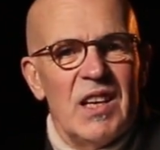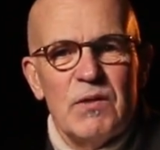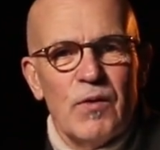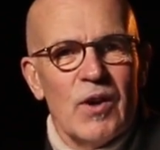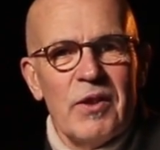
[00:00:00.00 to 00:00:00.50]

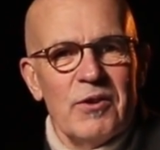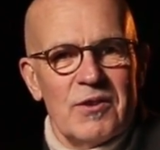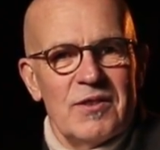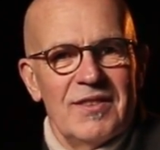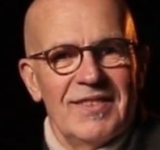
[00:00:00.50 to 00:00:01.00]
is for
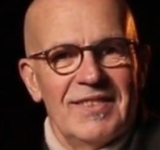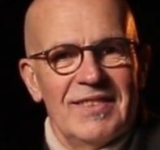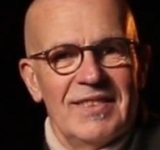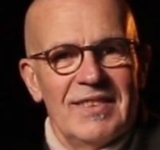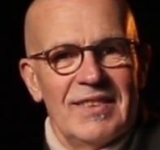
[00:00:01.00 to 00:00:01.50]
others,
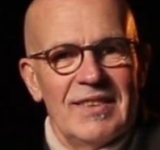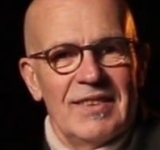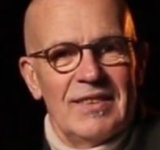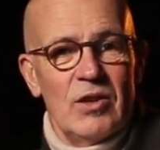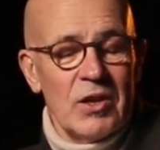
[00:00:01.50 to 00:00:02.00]

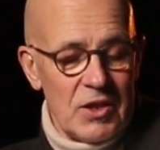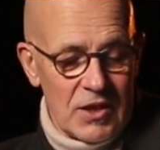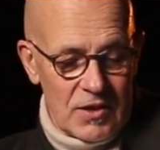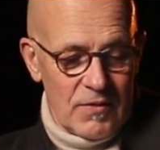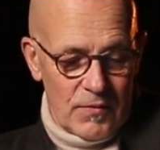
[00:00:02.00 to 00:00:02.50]
not
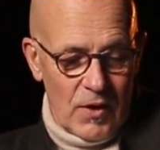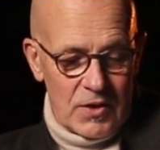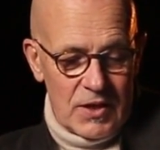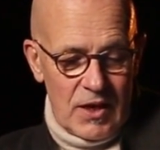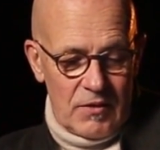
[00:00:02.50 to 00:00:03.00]
just for
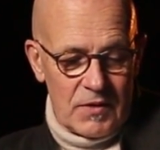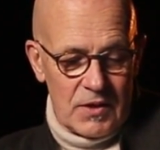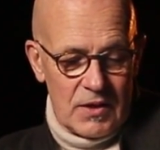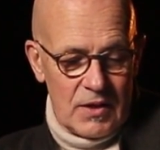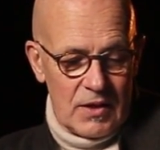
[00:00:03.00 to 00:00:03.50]

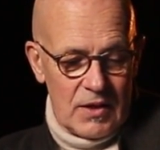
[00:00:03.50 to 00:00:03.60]
ourselves.